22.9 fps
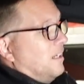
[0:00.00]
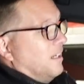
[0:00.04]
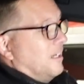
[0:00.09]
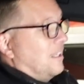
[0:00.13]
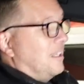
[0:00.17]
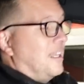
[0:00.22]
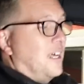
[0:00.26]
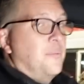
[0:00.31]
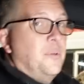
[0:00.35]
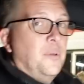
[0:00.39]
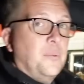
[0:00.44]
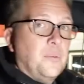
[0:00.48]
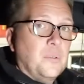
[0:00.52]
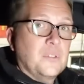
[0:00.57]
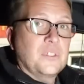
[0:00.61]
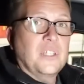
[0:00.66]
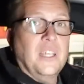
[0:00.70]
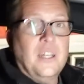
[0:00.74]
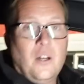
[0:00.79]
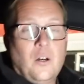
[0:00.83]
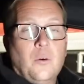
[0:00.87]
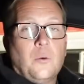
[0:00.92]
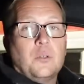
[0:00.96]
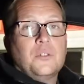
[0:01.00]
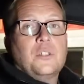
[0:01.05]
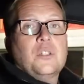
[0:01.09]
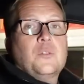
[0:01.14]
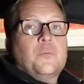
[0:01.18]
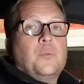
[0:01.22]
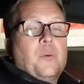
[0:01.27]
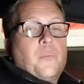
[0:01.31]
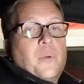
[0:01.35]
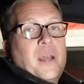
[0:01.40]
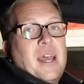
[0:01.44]
A lot of people say, oh, we'll
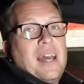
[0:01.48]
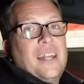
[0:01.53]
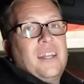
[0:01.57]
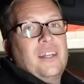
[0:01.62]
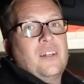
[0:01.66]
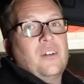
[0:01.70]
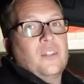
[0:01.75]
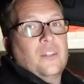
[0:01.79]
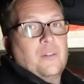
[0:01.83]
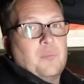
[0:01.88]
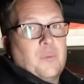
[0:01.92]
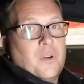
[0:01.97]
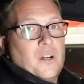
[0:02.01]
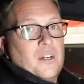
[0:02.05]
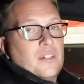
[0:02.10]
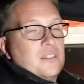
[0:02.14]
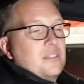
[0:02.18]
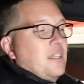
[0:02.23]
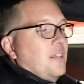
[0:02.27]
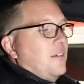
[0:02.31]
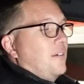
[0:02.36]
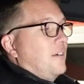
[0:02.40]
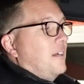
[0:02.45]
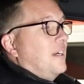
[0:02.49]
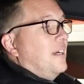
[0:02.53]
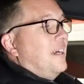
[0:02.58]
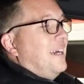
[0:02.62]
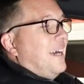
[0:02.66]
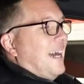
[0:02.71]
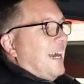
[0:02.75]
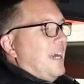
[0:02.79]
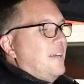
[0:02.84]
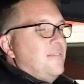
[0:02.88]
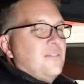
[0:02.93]
just put padding on the bar, etc.
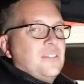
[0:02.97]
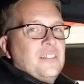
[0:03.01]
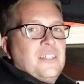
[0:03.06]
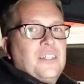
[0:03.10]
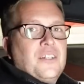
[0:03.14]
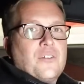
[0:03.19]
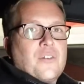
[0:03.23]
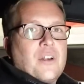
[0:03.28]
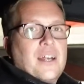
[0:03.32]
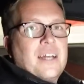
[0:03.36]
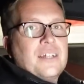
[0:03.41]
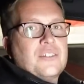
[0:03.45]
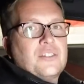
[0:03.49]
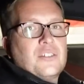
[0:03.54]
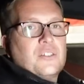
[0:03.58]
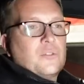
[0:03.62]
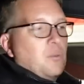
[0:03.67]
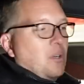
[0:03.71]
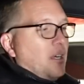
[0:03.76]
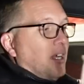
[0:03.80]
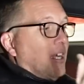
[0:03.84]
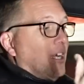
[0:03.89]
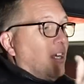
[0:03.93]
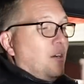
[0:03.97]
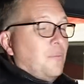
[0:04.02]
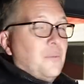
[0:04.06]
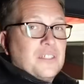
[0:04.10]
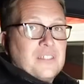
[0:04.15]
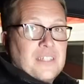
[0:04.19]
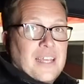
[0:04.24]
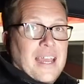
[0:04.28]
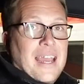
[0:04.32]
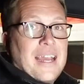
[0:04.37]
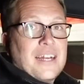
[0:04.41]
I've seen crashes where
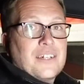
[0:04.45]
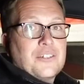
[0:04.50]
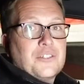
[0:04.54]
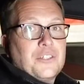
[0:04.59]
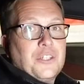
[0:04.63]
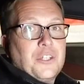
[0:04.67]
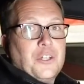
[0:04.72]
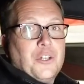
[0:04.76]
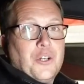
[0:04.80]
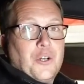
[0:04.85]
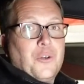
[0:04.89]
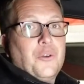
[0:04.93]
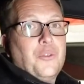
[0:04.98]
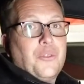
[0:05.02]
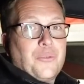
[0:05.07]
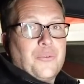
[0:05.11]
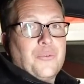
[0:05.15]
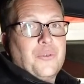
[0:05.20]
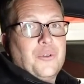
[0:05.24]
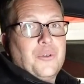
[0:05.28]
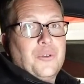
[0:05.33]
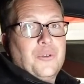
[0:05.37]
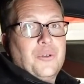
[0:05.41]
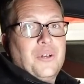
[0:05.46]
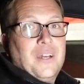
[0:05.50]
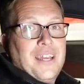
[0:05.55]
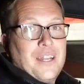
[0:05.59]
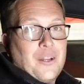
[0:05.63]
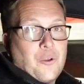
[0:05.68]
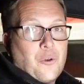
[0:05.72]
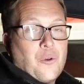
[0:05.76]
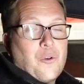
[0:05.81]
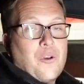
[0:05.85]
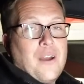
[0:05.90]
helmets actually go through
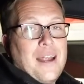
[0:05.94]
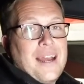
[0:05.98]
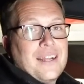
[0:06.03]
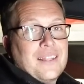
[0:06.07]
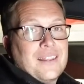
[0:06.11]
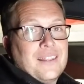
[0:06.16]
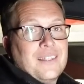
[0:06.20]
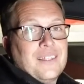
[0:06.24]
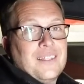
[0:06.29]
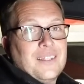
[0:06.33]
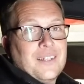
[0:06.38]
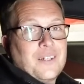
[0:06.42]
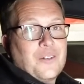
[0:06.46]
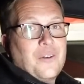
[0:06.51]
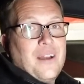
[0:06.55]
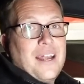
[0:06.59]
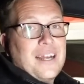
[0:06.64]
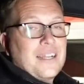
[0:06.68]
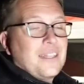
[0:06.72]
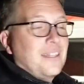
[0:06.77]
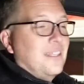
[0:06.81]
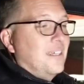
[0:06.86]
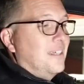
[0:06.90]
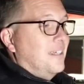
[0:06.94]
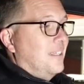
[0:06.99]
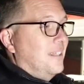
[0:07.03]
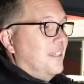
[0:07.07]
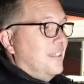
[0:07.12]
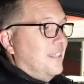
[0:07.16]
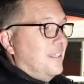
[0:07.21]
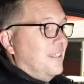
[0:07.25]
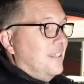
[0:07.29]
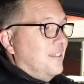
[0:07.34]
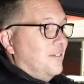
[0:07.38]
and
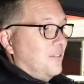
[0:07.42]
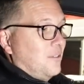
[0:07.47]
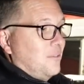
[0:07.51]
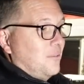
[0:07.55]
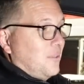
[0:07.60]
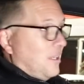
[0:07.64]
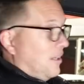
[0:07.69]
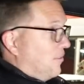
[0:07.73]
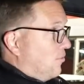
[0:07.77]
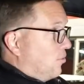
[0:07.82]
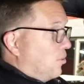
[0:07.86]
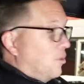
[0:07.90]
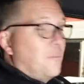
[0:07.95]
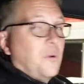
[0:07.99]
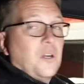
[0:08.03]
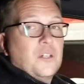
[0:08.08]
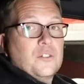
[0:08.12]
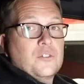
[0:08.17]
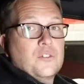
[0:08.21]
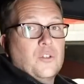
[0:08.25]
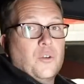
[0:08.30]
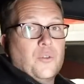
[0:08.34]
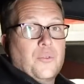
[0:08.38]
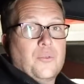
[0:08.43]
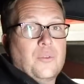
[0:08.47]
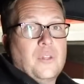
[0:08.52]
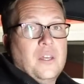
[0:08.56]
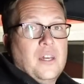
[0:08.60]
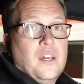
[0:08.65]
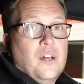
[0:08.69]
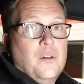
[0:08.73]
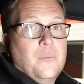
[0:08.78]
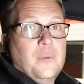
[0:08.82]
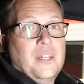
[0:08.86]
roll bars go through
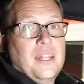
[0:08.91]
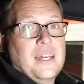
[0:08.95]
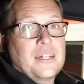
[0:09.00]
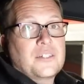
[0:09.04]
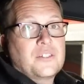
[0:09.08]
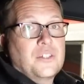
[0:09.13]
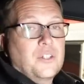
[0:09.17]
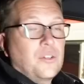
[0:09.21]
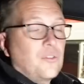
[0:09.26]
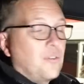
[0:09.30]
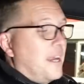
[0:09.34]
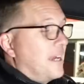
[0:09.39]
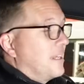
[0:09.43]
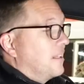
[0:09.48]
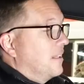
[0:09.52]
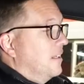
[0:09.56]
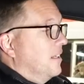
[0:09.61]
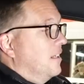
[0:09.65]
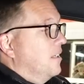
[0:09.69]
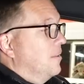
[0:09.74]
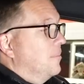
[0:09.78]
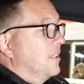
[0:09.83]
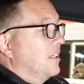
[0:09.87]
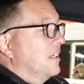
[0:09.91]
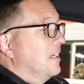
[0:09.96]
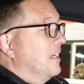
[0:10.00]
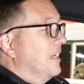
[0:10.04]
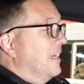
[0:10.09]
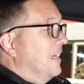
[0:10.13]
the helmet and actually crack the helmet.